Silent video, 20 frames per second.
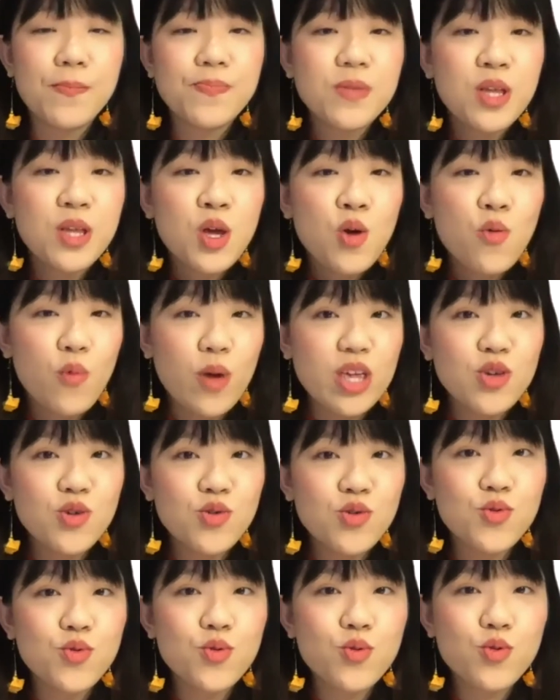When
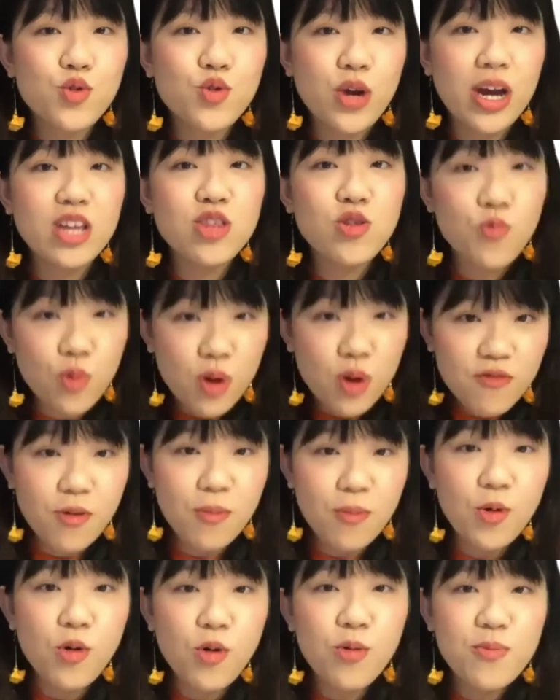you try to work from
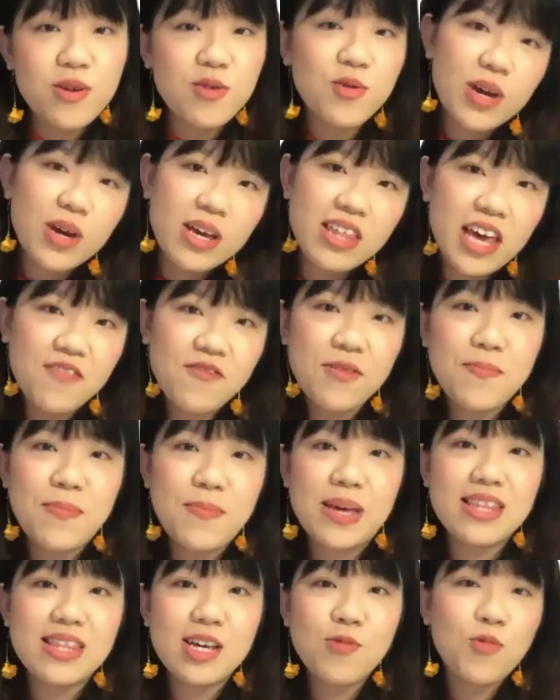home, you can have a
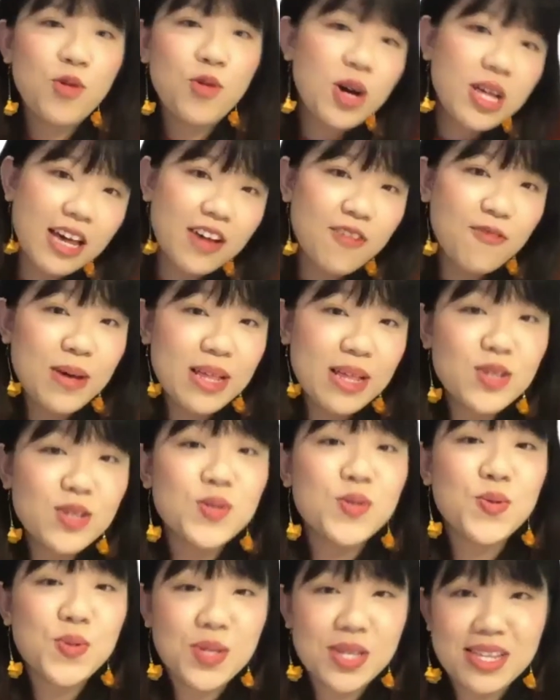better work-life balance to
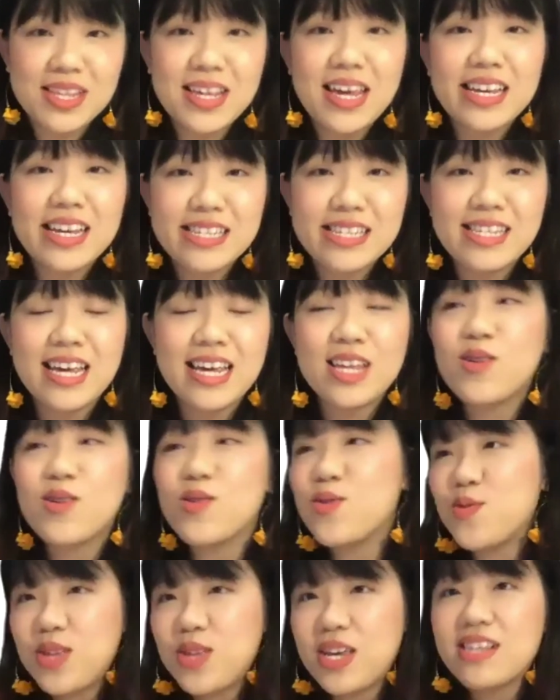a certain extent, although
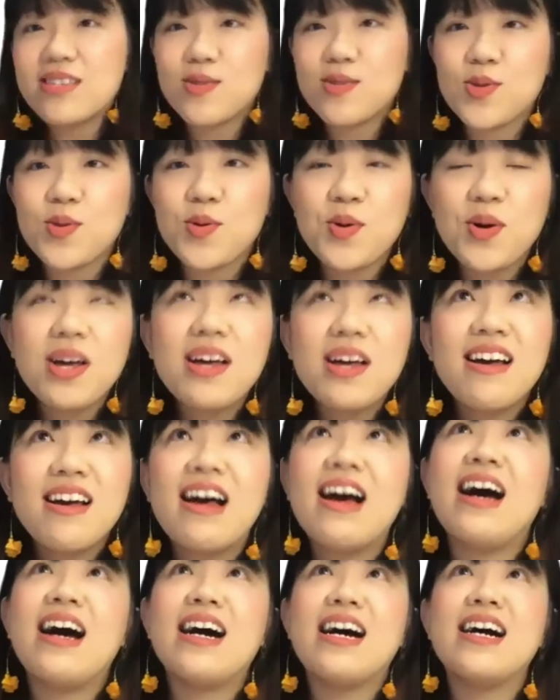that's also
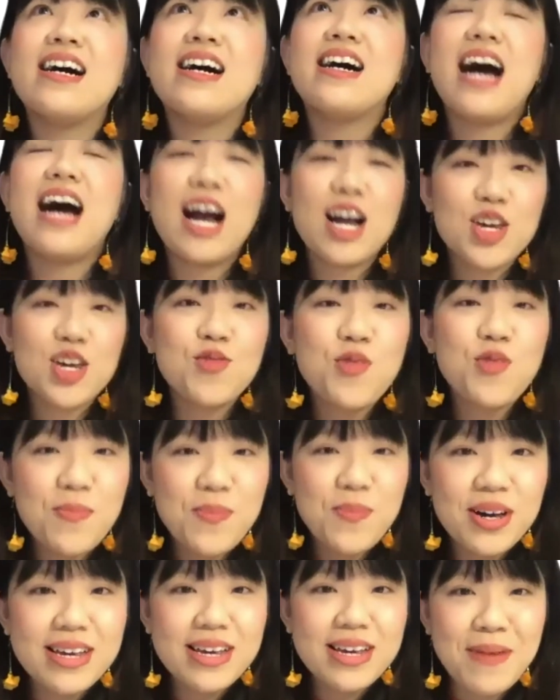arguable
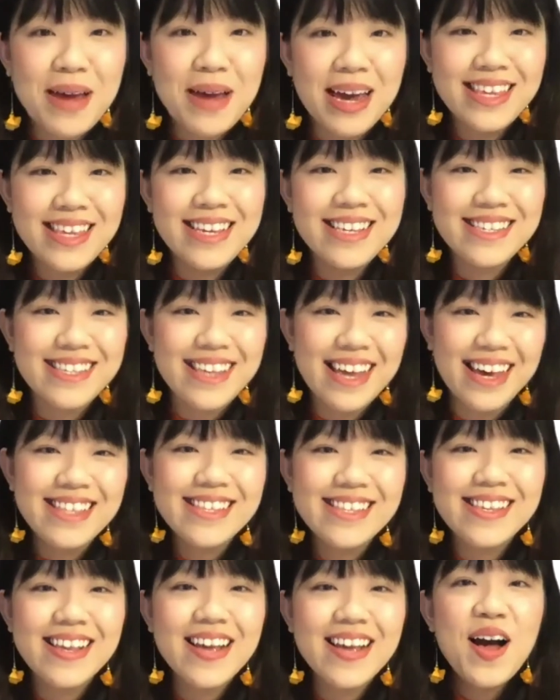in many sense.
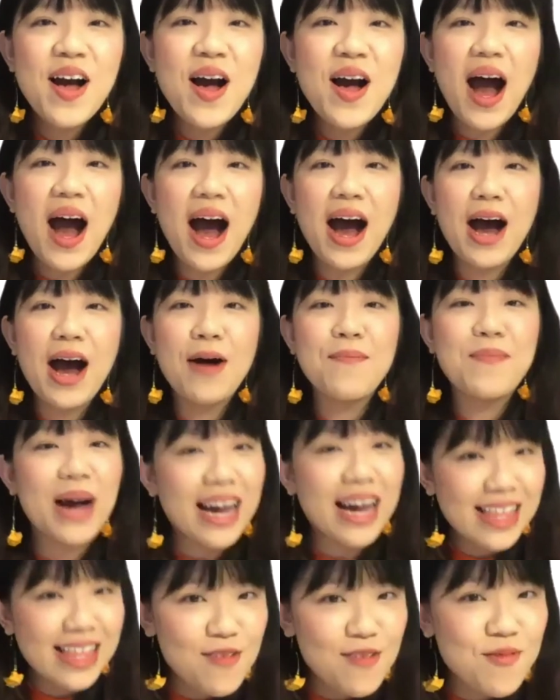But I
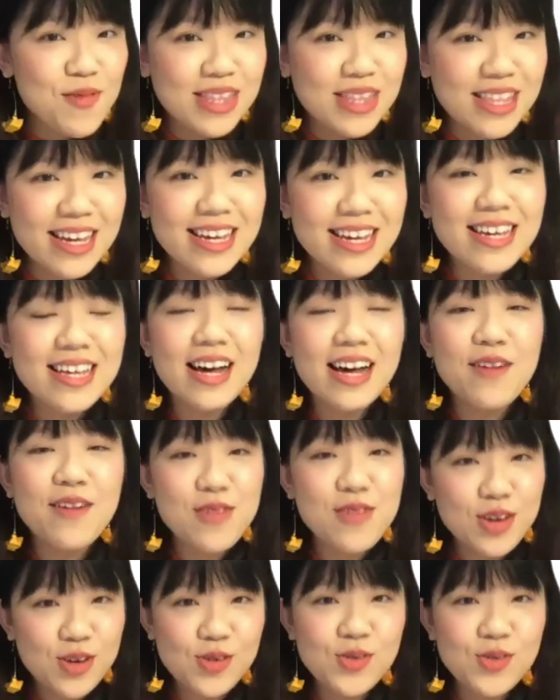think if we take it, we
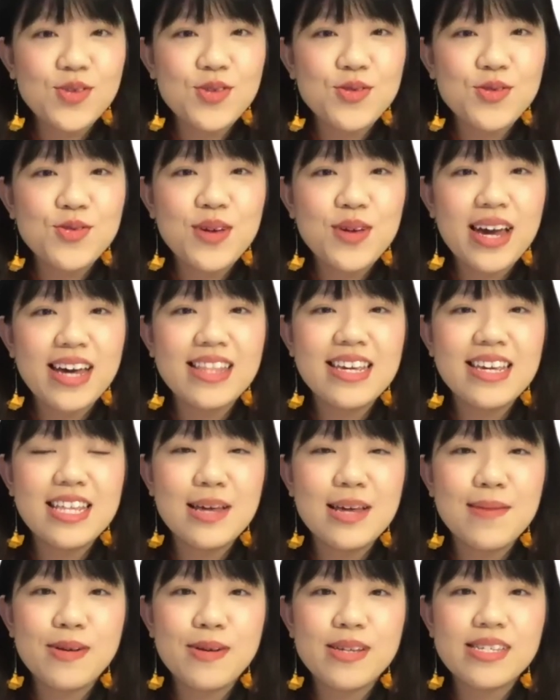choose to look at it in a
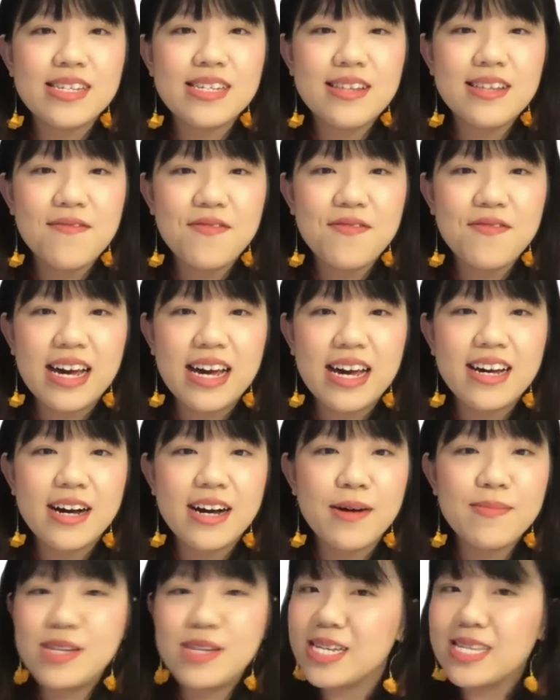positive light.
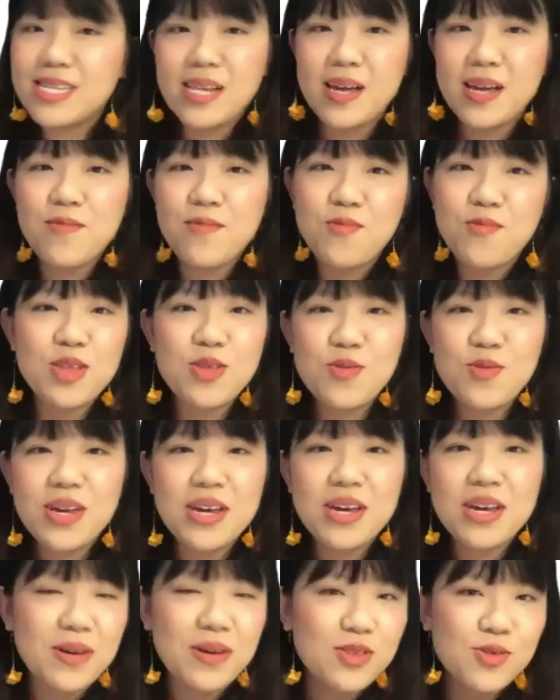Just like we are doing at
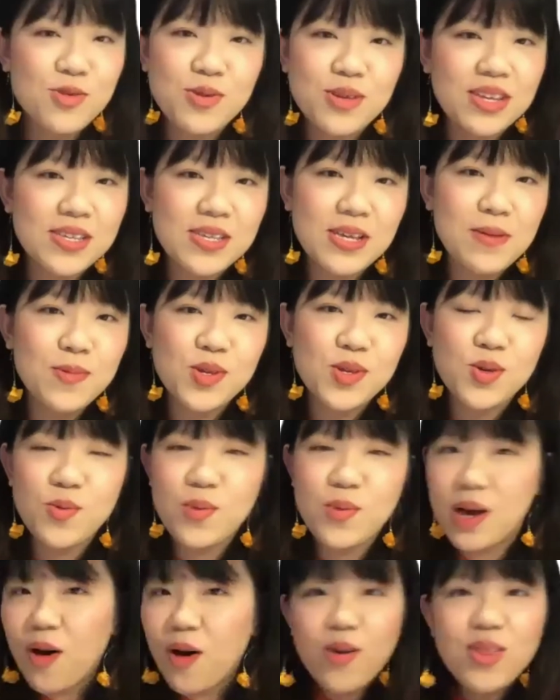Bantu is the same. So we are
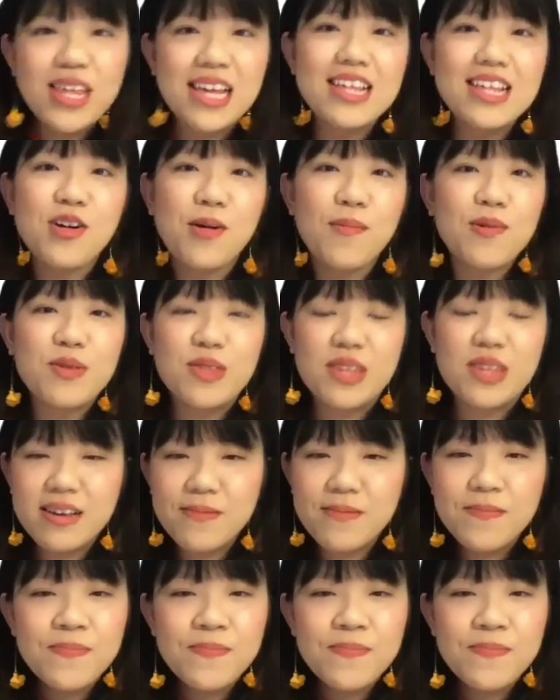all telecommuting.